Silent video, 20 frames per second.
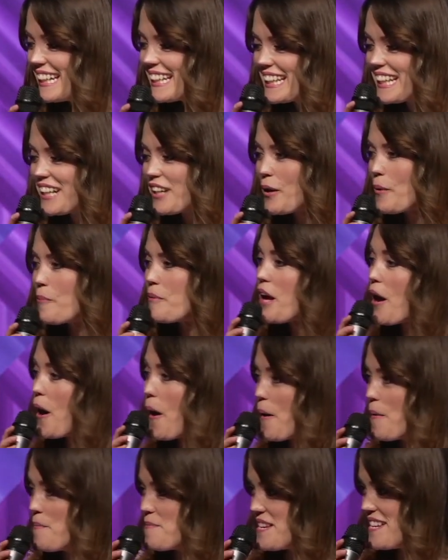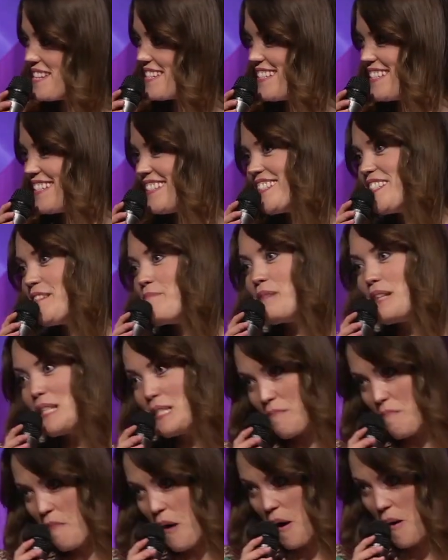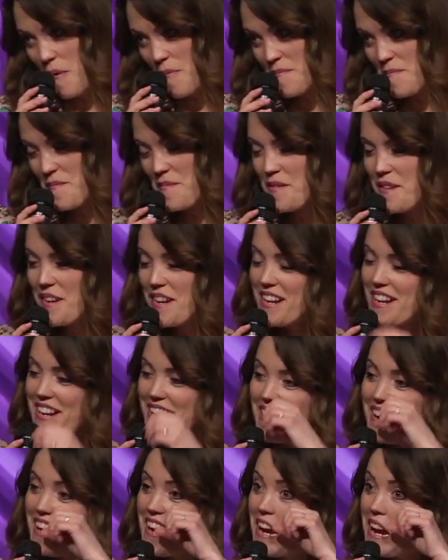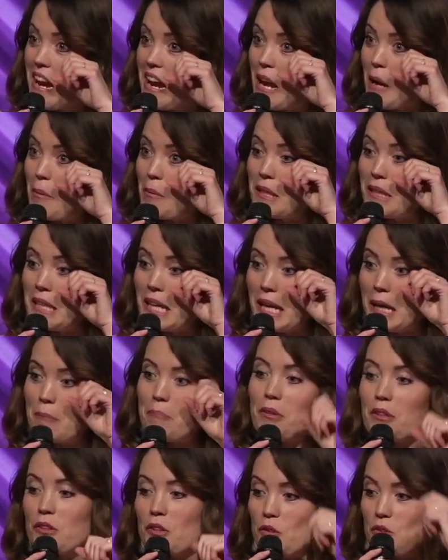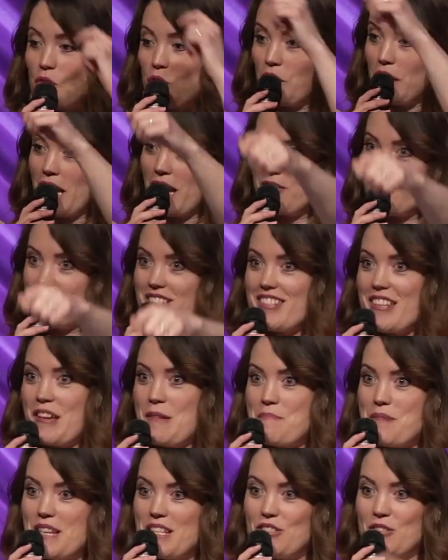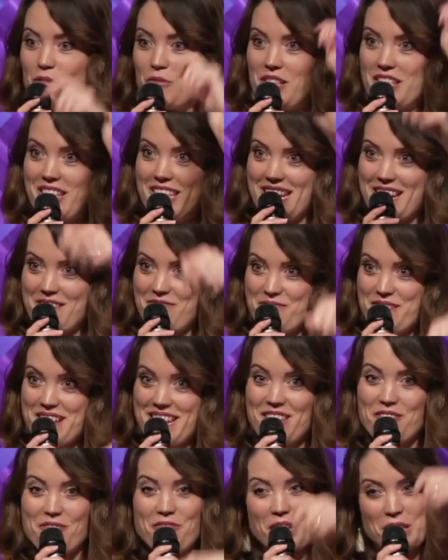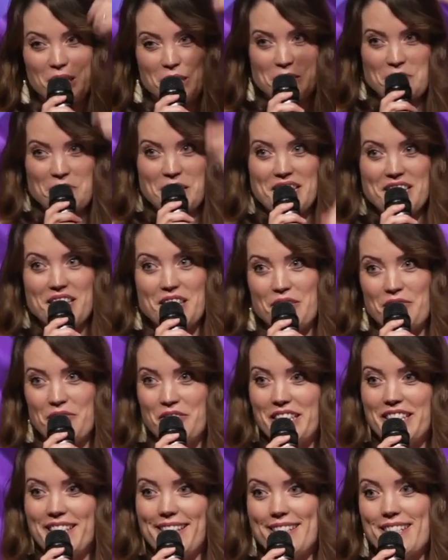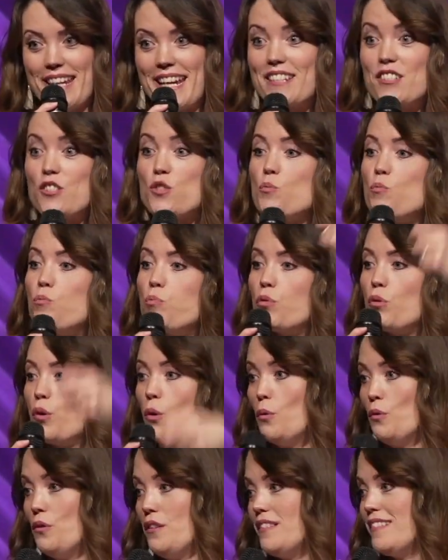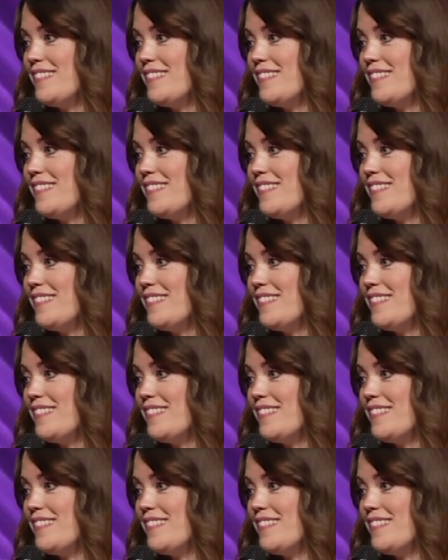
They call me Amma. It means mom. And when they put those flowers on me to receive me and to welcome me into the village, I just broke.